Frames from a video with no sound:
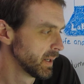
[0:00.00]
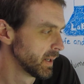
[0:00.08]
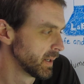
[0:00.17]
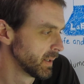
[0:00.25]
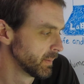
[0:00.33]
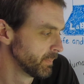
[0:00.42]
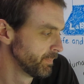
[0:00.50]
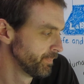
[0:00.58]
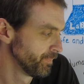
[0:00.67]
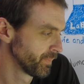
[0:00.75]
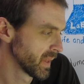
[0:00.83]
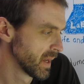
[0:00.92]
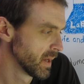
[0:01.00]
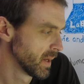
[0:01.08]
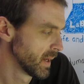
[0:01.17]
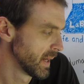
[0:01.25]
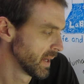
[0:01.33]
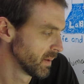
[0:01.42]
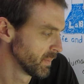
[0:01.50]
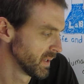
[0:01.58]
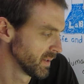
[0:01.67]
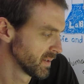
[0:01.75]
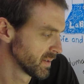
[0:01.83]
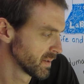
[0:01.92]
Um,
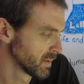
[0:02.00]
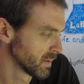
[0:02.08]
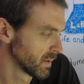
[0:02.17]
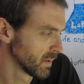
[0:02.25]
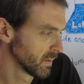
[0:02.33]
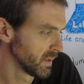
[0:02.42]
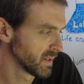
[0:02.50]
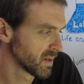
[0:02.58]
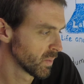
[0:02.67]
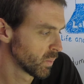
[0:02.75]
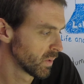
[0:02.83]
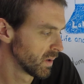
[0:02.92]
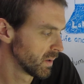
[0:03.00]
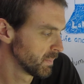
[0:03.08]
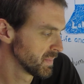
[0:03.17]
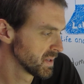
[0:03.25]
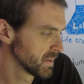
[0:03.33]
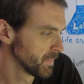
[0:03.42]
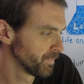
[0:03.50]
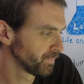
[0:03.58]
helminths, these are worms,